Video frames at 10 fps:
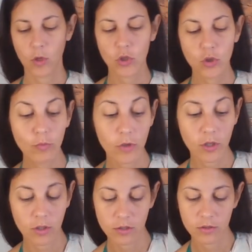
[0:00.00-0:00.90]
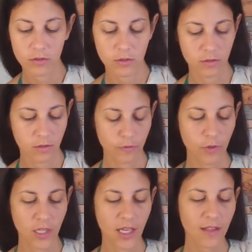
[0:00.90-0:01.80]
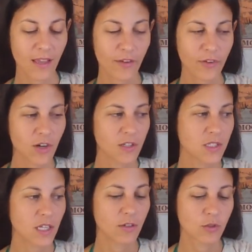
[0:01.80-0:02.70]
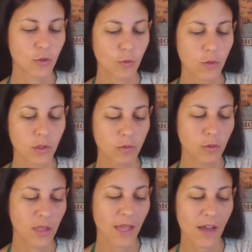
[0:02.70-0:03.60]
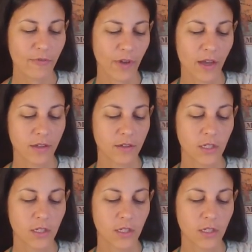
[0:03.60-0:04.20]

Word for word: humor. can't laugh at ourselves. Who will we laugh at?